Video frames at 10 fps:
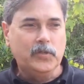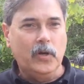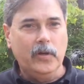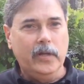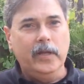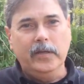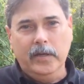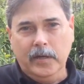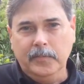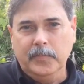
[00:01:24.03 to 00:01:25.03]
We've started a
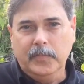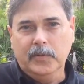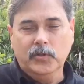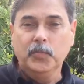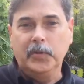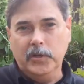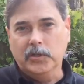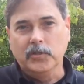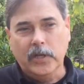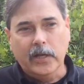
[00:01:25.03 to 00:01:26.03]
uh, two
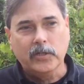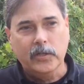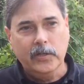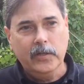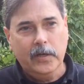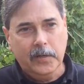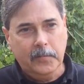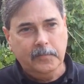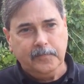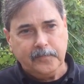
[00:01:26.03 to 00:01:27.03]
petitions actually.
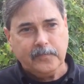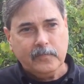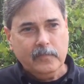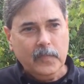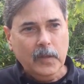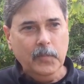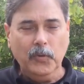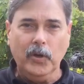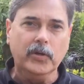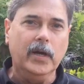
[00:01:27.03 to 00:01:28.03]
Um,
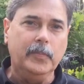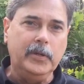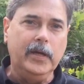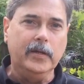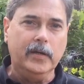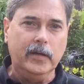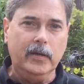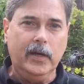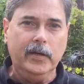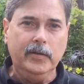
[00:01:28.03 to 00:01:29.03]
both hard copy and
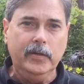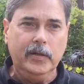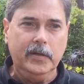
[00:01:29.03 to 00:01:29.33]
online.